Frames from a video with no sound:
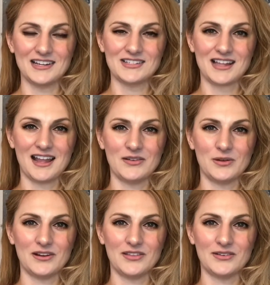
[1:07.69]
Just kind of
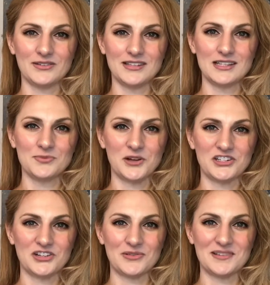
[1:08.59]
one of those
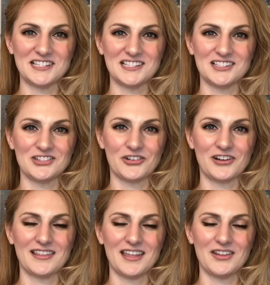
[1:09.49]
inspirational pieces of
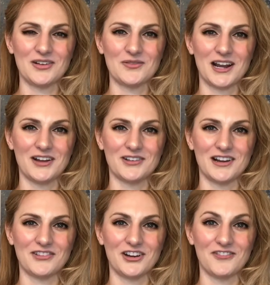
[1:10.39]
jewelry that you can wear
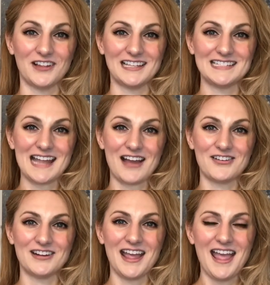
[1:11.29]
whenever you're feeling
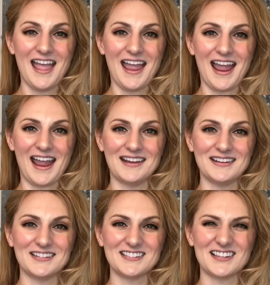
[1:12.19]
down and
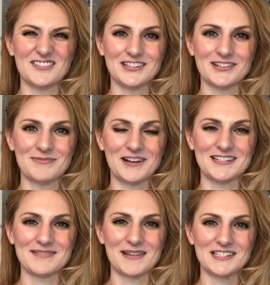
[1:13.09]
it just lifts your
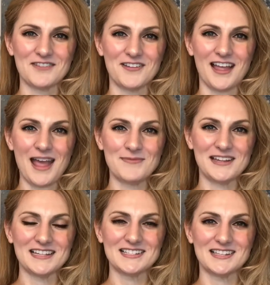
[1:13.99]
spirits and makes you feel
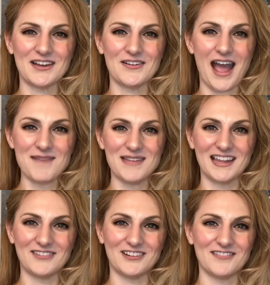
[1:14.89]
happy. So I'm
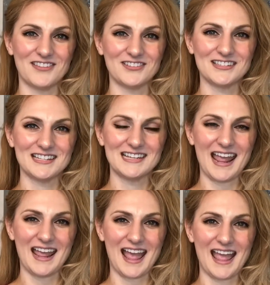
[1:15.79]
making one of those
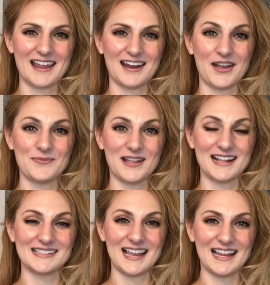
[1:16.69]
today and I hope you
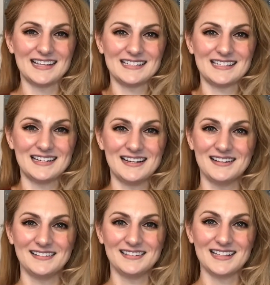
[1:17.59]
guys like it.
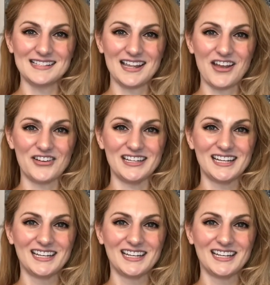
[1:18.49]
Let's get going.